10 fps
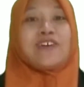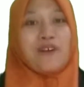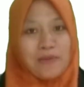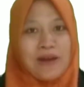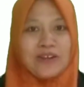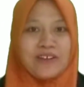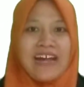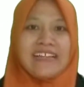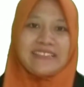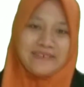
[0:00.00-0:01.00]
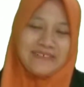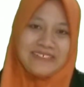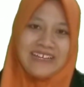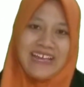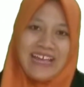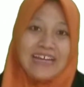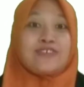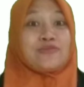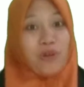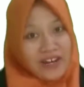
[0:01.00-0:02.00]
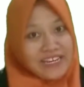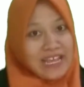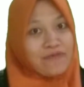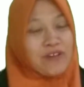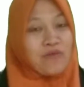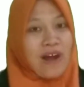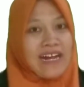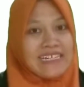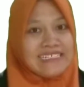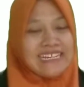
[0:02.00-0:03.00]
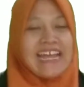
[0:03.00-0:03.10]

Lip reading: wabarakatuh. Good morning everyone.